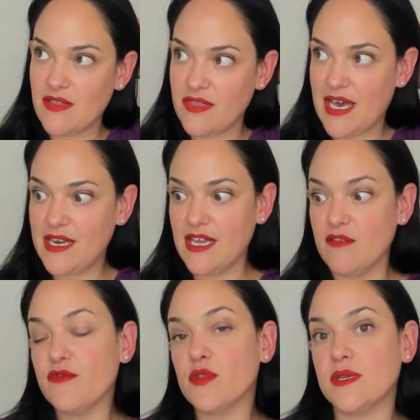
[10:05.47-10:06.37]
that
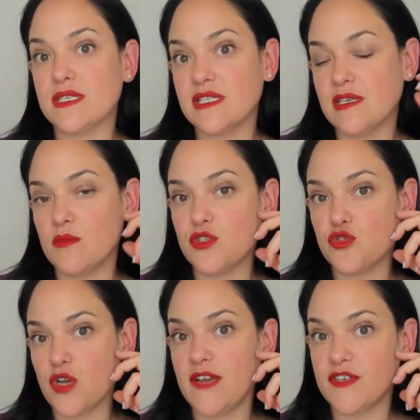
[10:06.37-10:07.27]
influences someone's
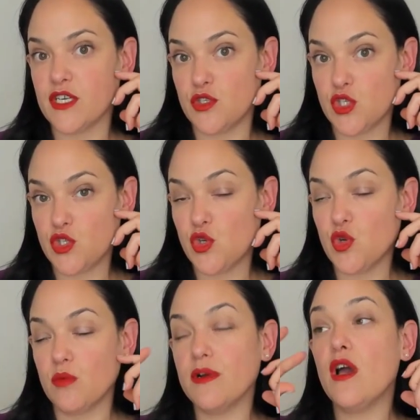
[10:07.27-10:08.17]
drive to
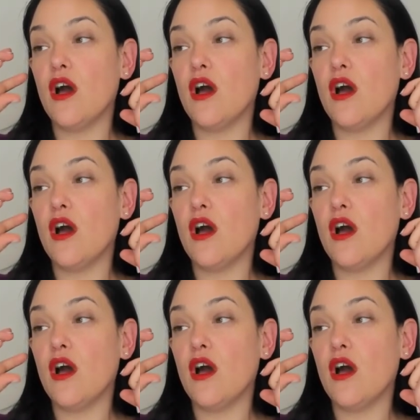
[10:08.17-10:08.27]
consume